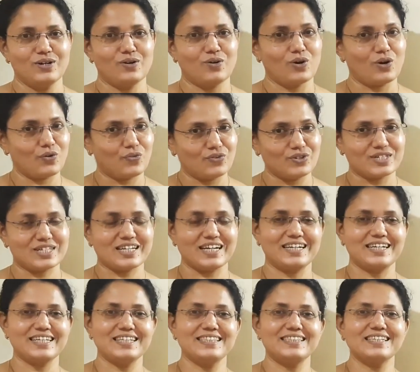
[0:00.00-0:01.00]
All of you
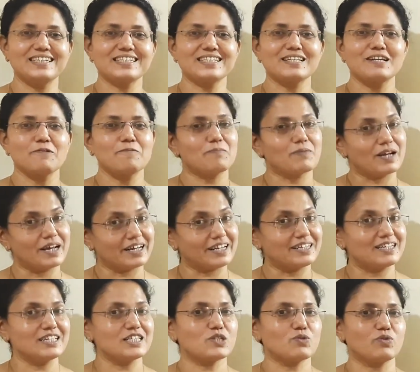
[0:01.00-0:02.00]
studied this.
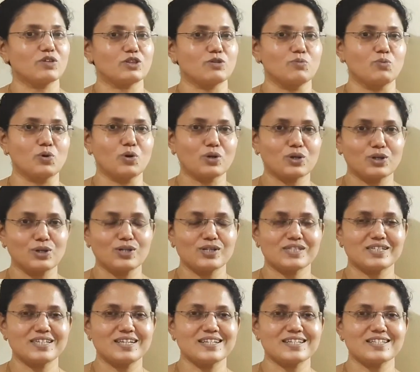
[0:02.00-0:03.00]
Practice with more
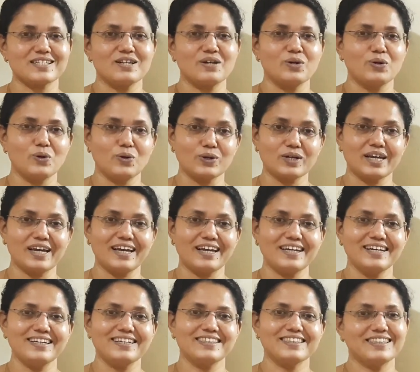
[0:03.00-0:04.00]
questions.
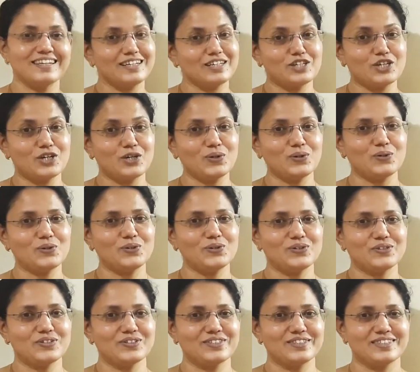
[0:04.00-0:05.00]
Okay. Thank
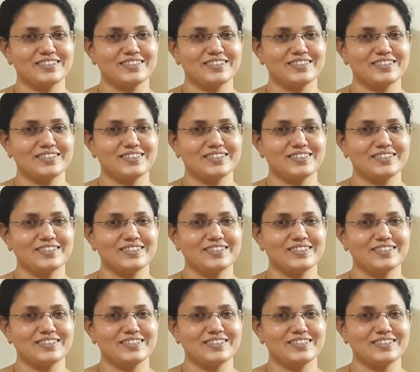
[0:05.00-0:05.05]
you.